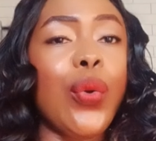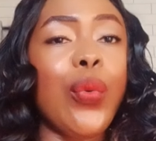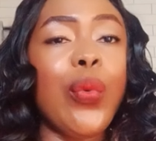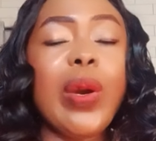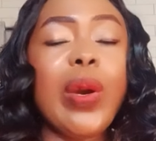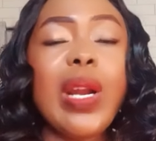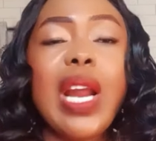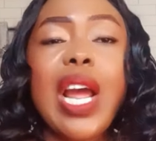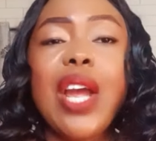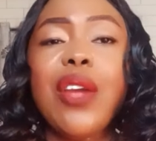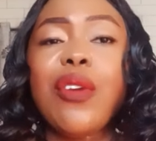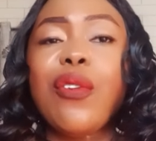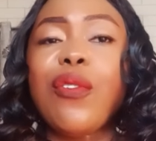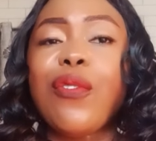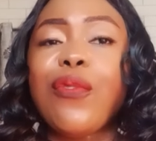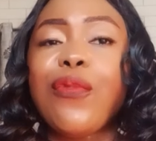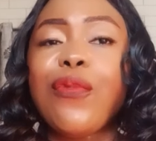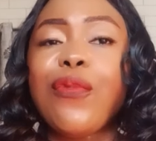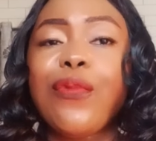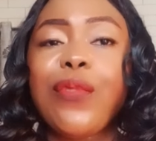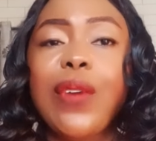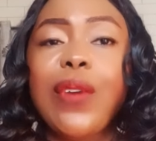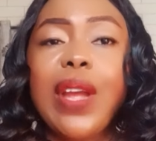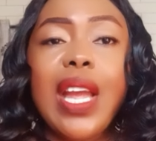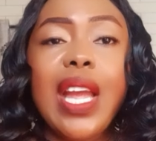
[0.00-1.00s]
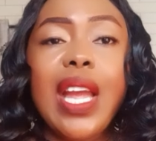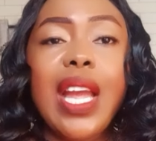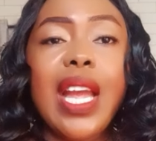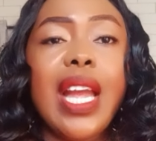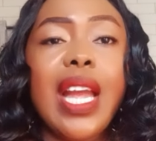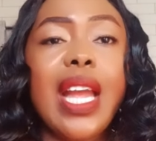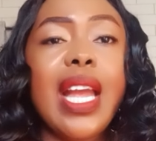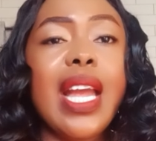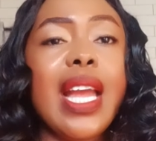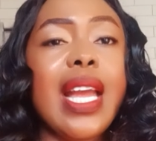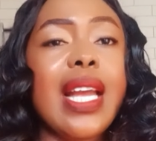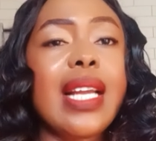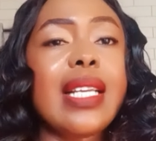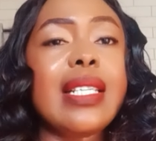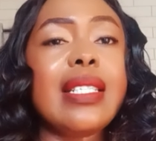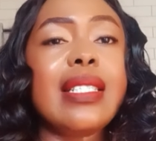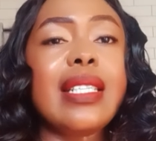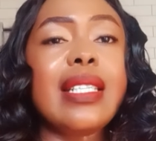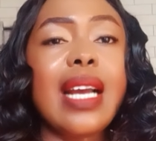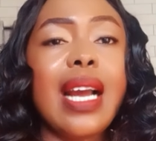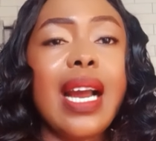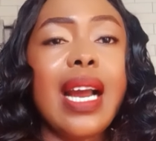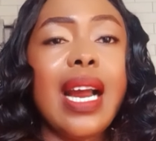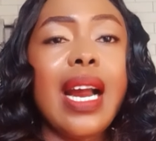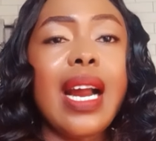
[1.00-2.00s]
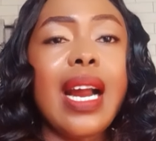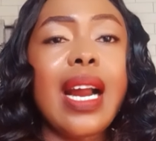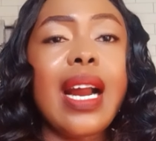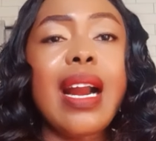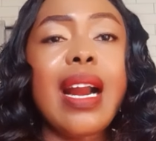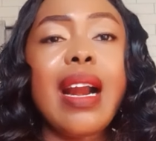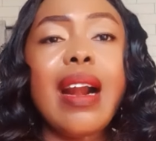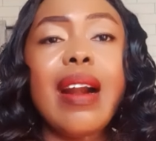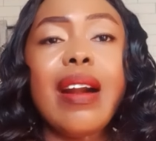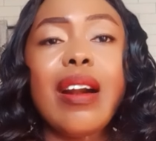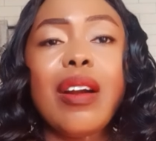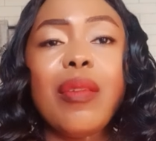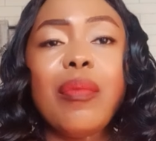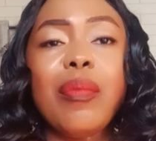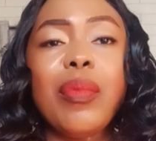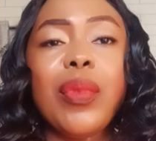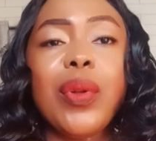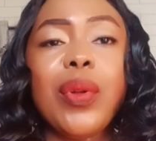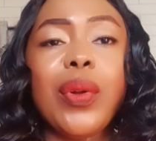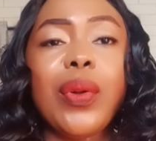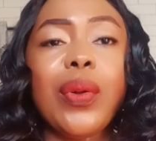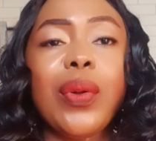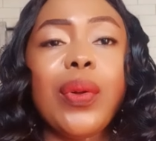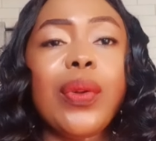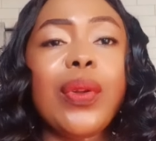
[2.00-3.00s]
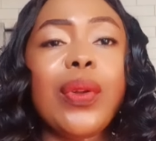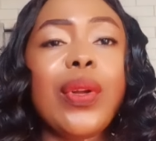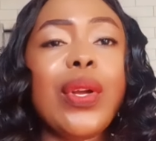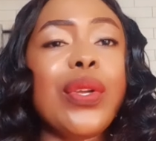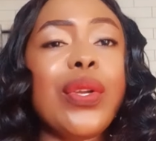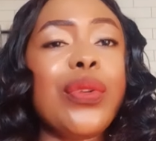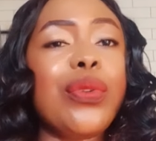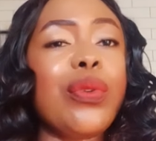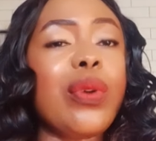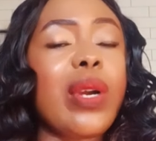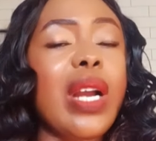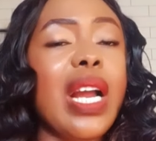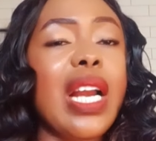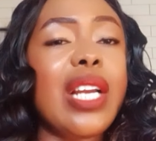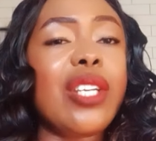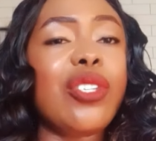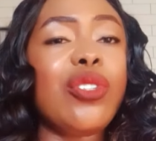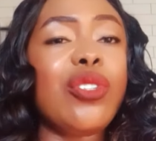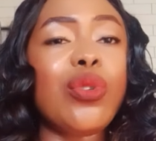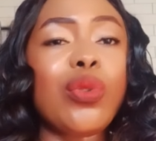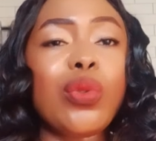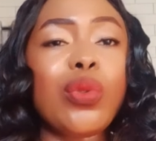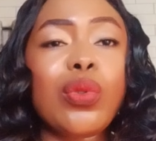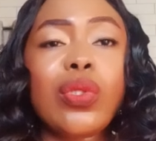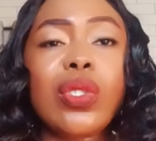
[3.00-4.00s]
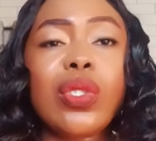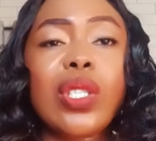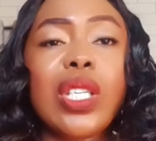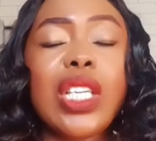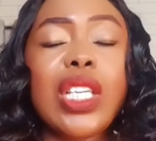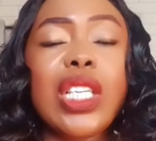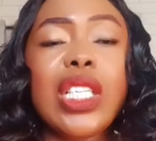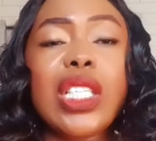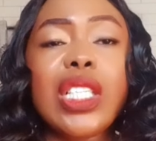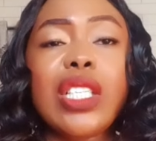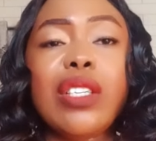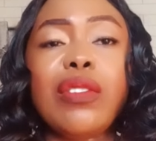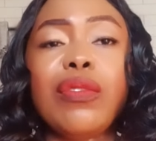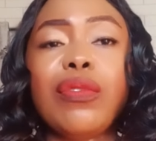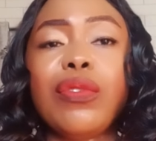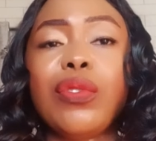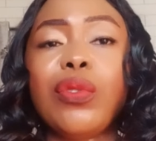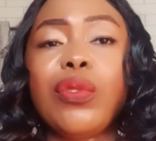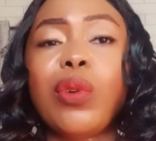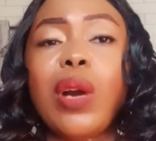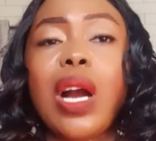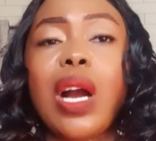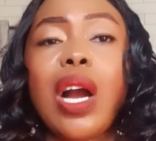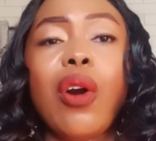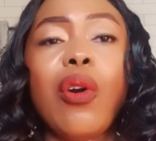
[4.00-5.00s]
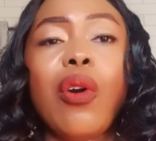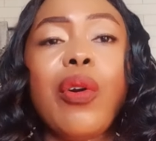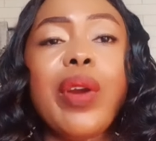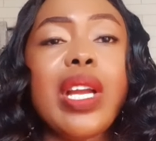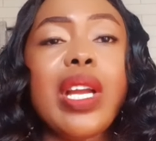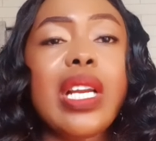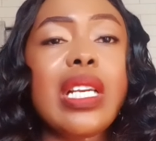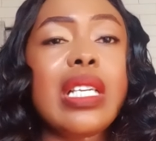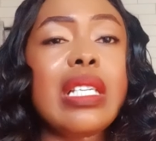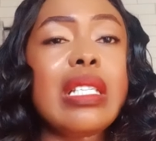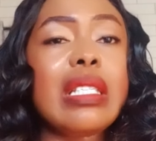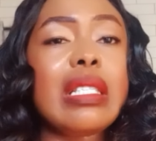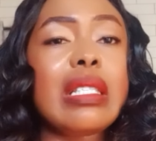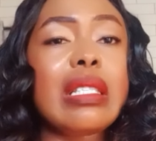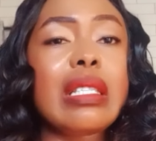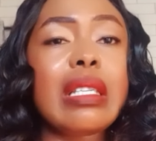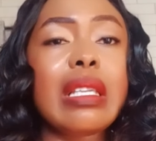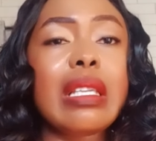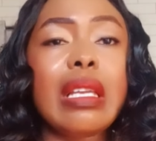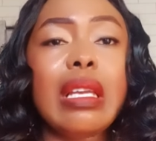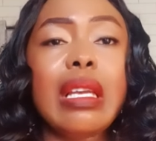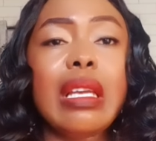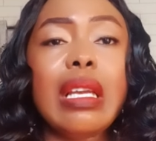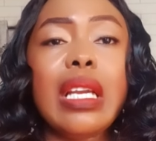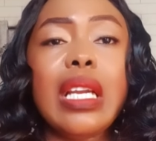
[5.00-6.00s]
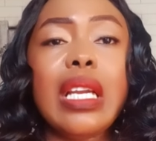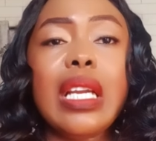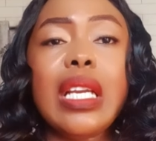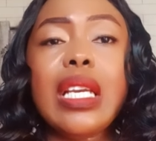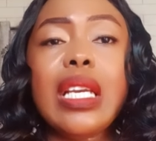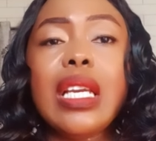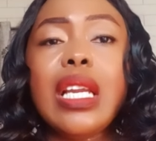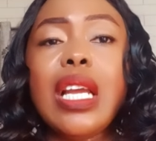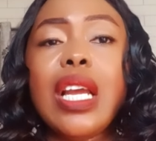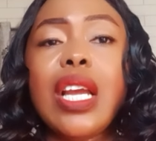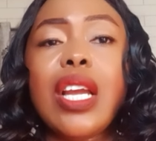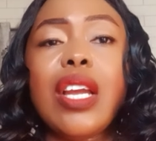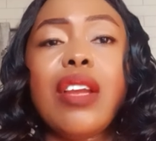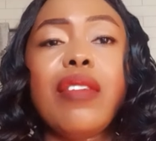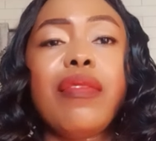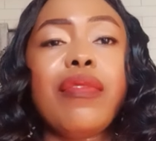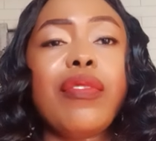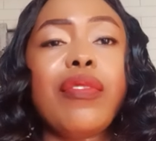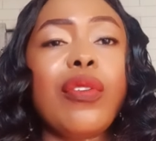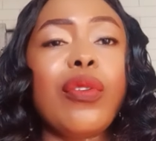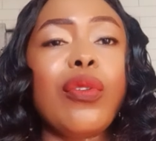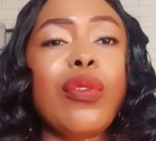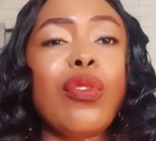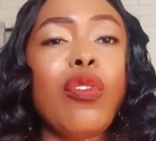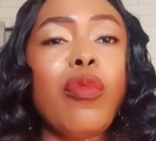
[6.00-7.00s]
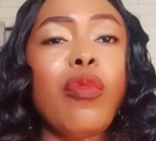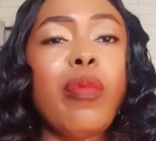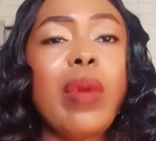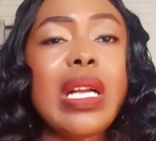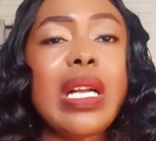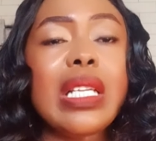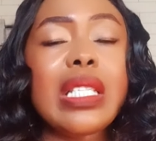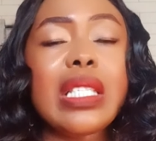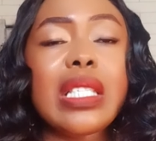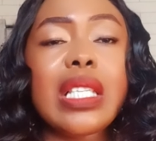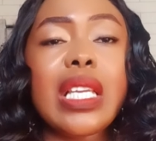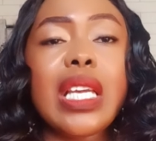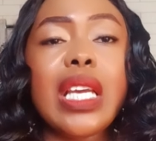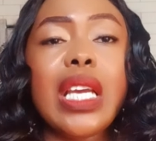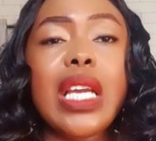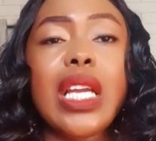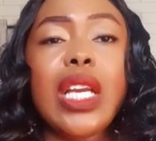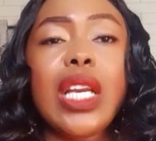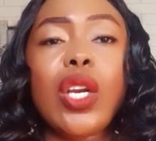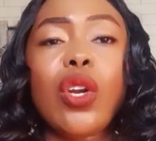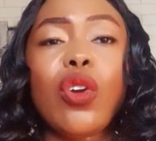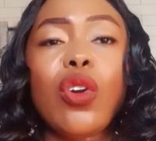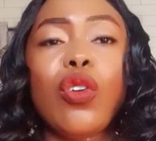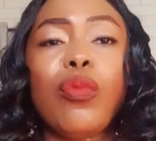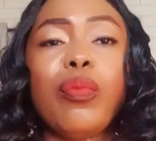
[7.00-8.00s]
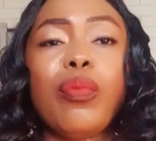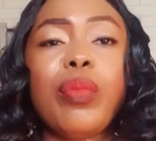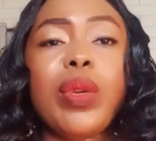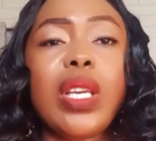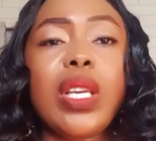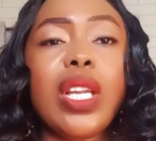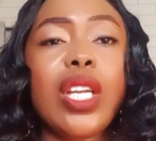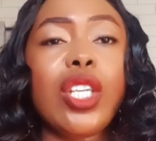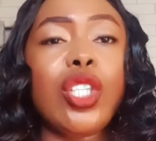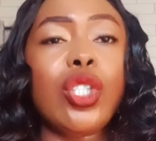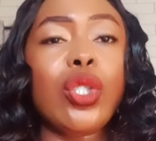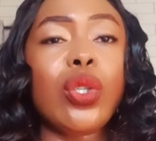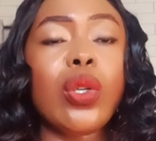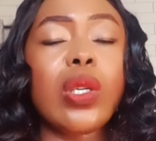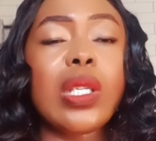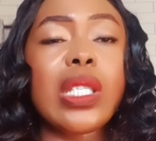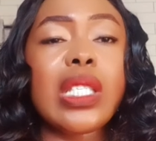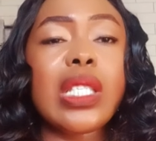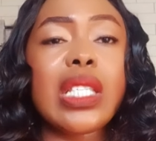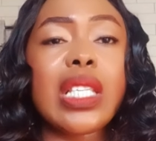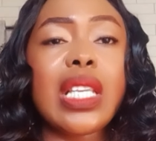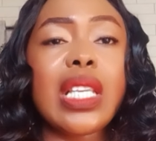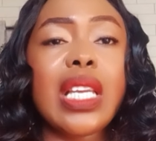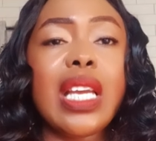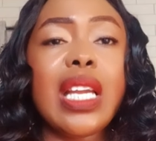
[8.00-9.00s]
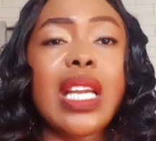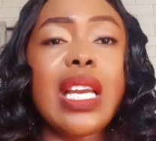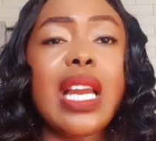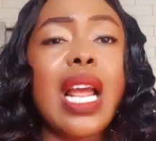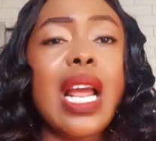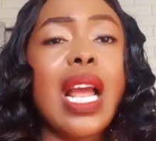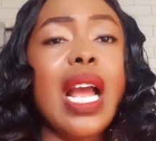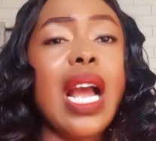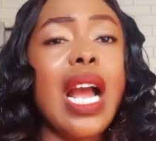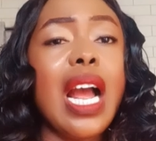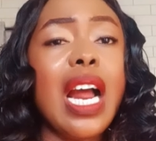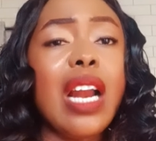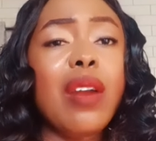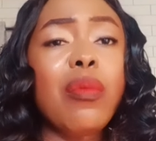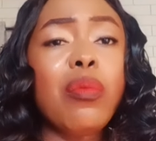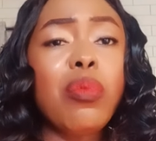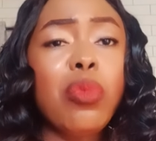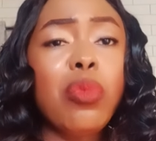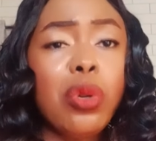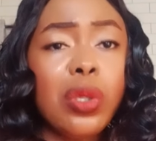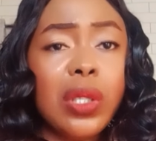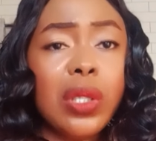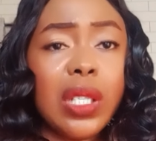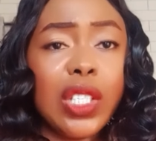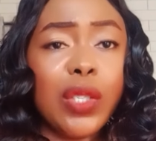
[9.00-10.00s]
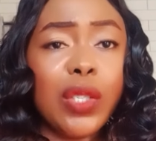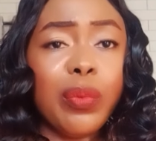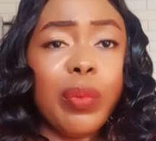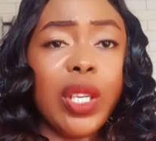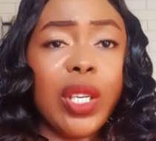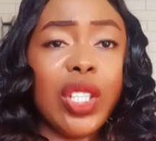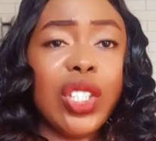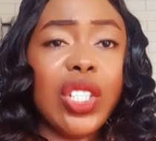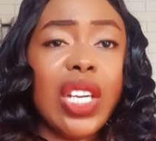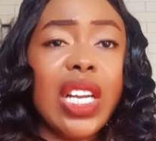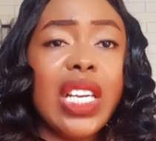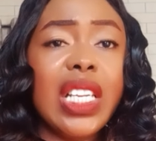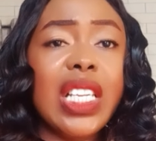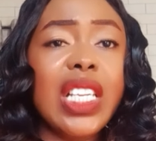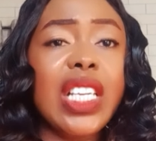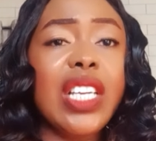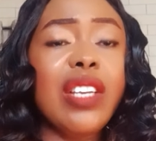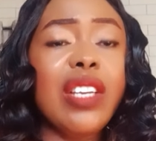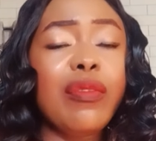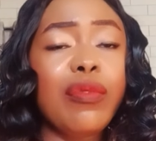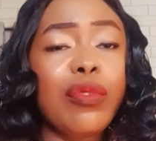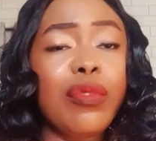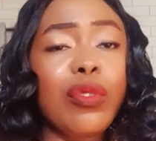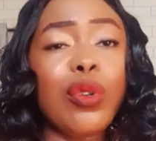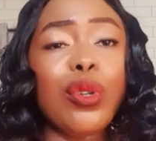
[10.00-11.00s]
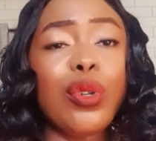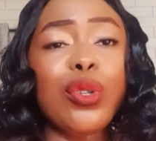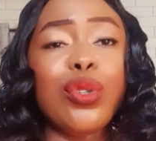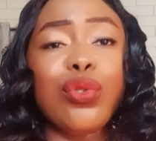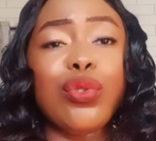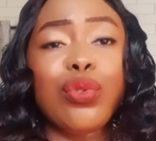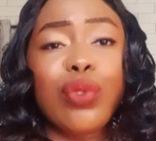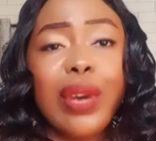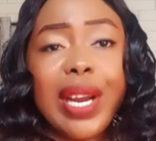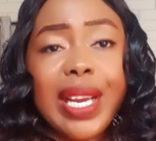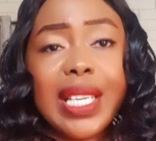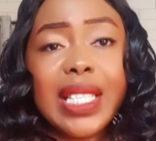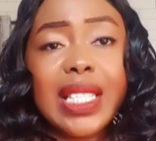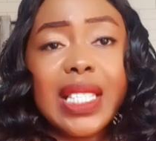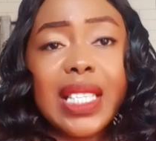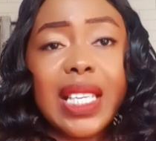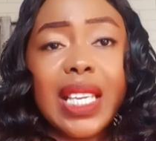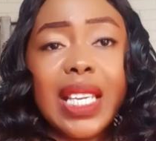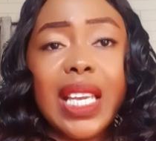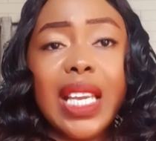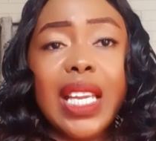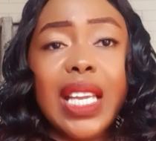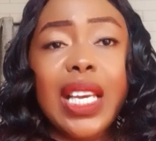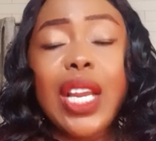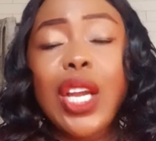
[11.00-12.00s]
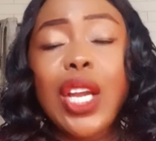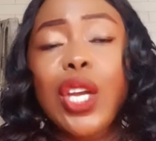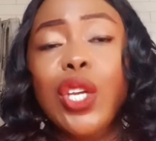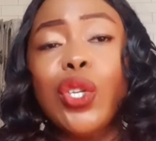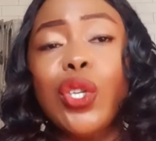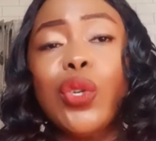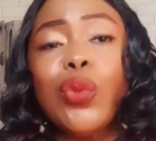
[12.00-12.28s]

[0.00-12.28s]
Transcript: whether you're fair, dark, caramel. You can use this if you are oily skin, if you're normal skin, combination skin, and most especially if you're dry skin.